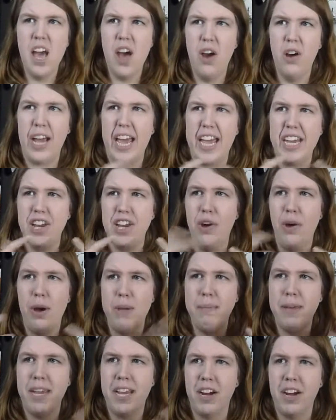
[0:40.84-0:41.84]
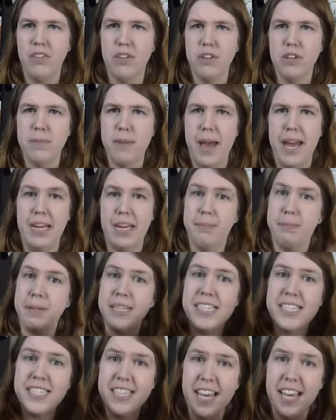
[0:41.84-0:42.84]
Okay, no, I'm being overdramatic,
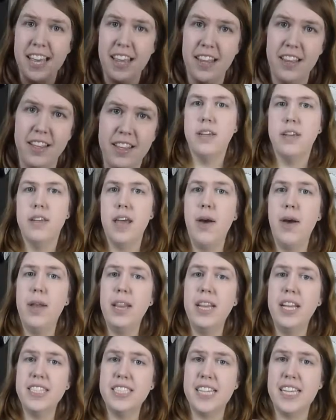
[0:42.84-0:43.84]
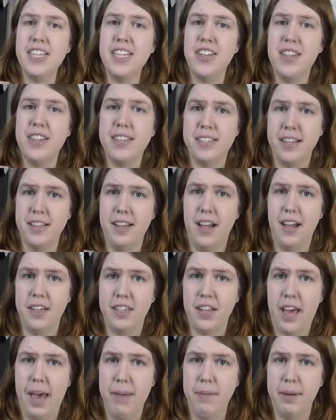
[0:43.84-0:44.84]
but still. Now, I looked into this a long
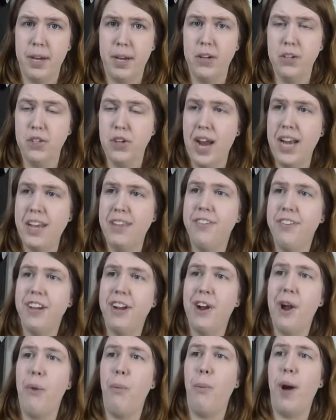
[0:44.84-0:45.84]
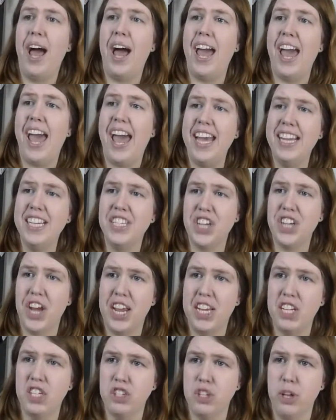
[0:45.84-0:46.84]
time ago, trying to figure out why I hate
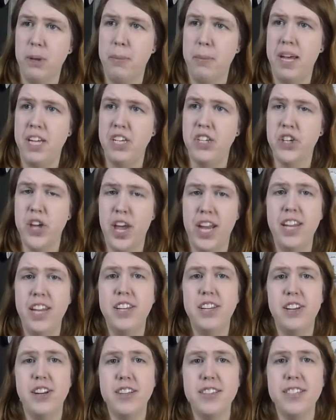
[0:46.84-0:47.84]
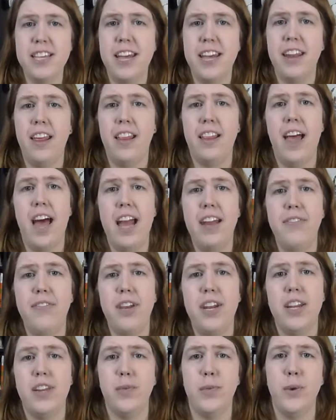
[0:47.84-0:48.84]
change so much, and it turns out a lot of
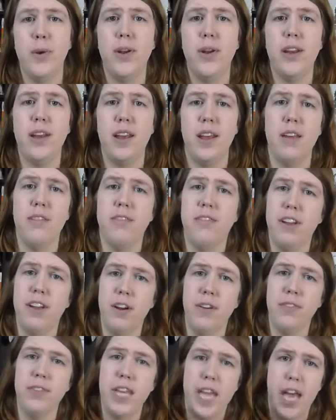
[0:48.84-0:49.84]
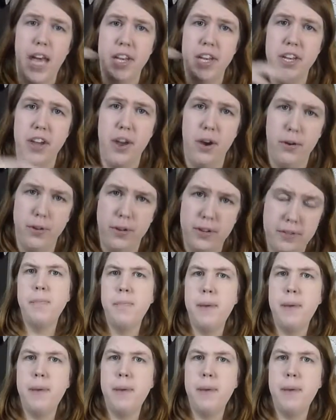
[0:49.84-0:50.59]
it is rooted in fear of the unknown.